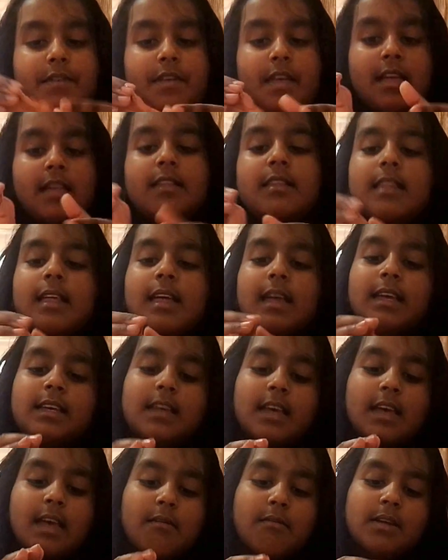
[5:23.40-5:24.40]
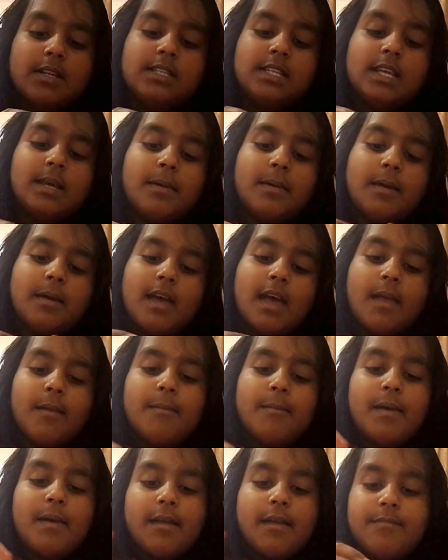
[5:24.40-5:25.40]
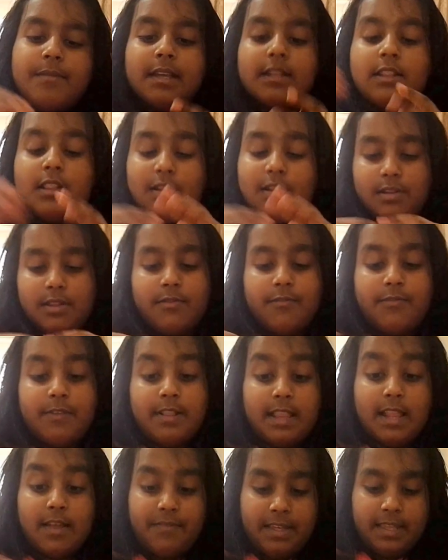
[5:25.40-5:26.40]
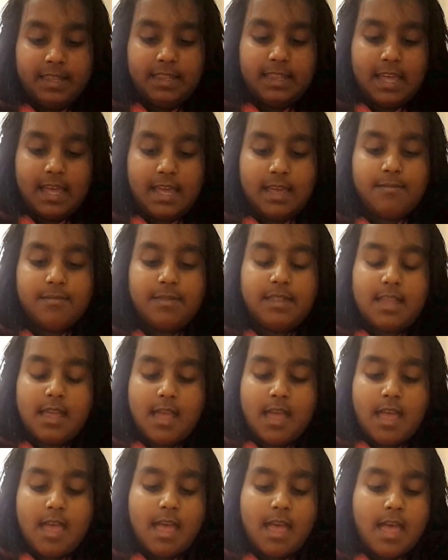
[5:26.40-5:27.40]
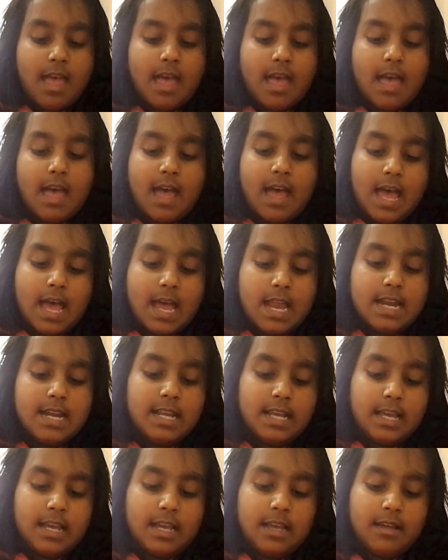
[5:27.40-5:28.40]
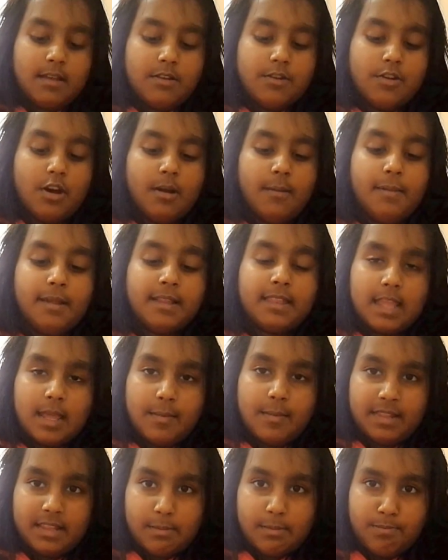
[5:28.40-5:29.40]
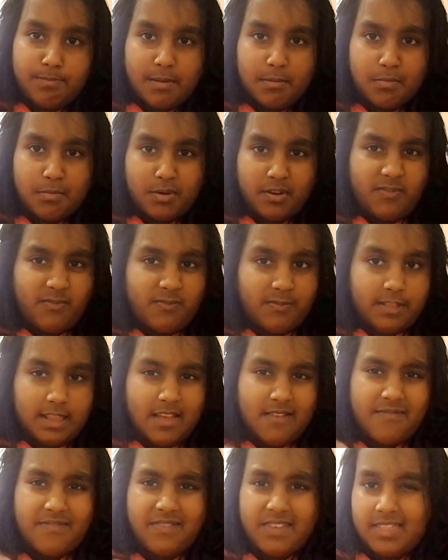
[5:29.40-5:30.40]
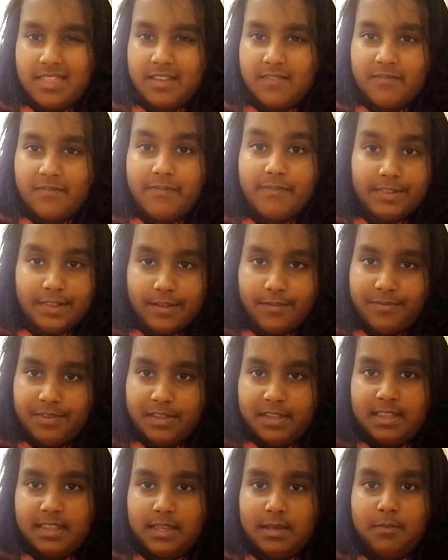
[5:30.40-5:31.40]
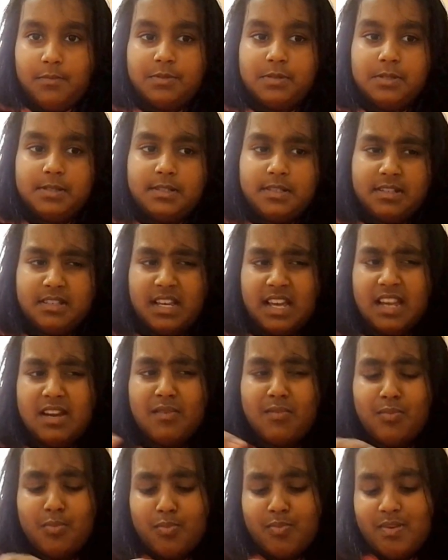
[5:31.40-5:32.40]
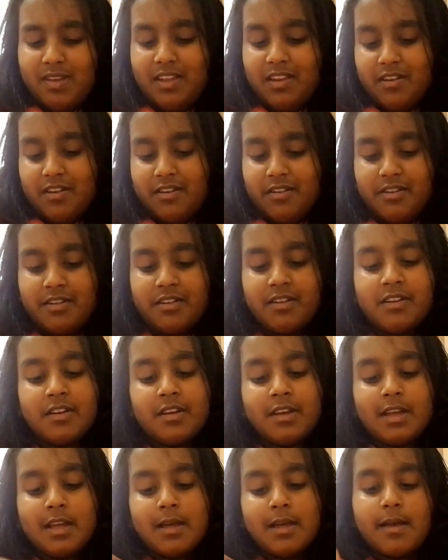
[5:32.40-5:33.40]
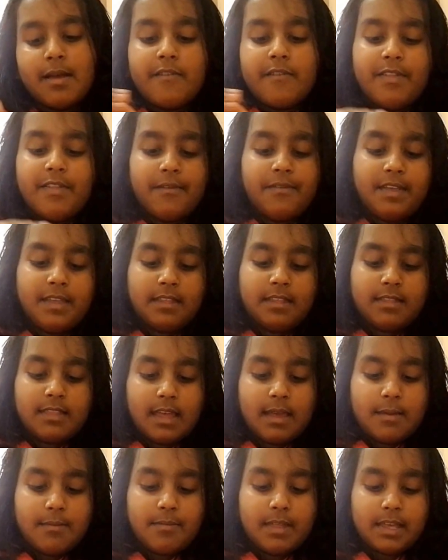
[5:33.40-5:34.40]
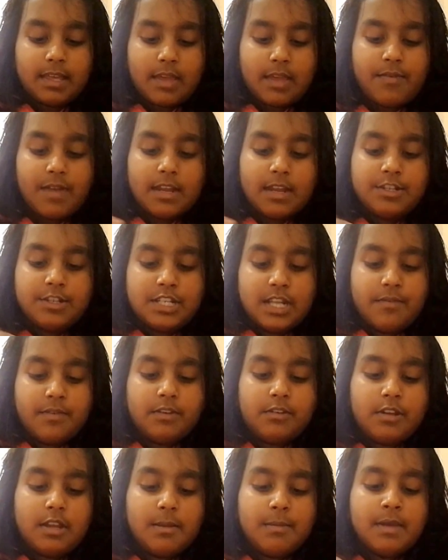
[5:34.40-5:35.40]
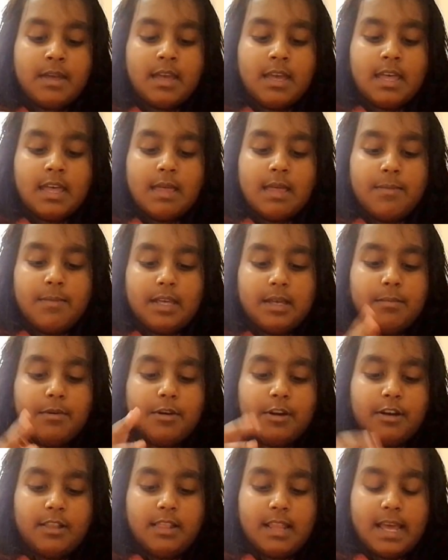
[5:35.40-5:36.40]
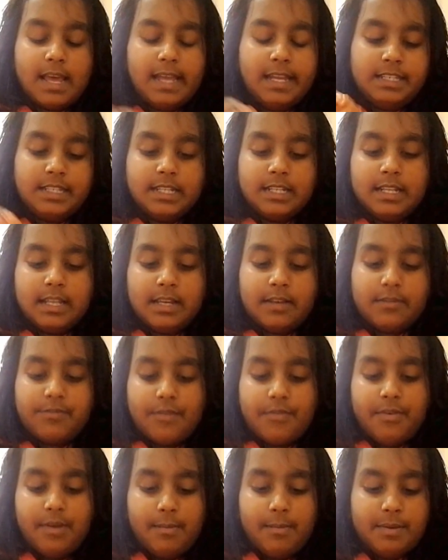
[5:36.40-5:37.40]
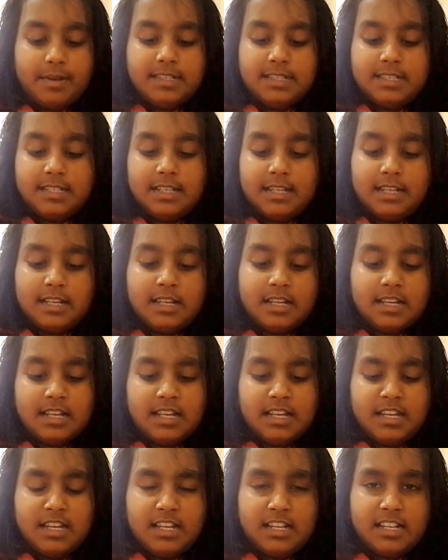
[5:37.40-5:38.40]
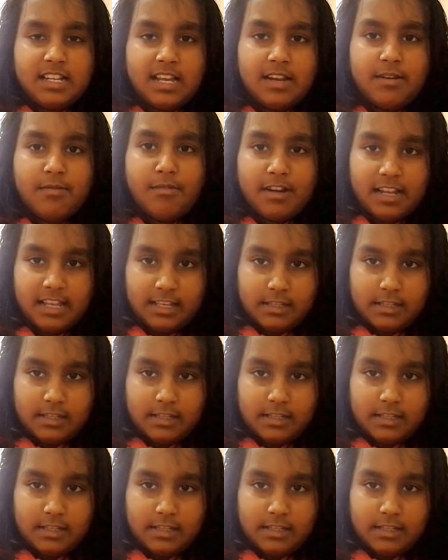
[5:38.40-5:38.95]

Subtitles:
like, one time I made loads of fluffy slimes, and normal slime is a bit more fluffy than fluffy slime, which is kind of weird. A fluffy slime, like if you had shaving cream, make it more light and like fluffy, but it's kind of more like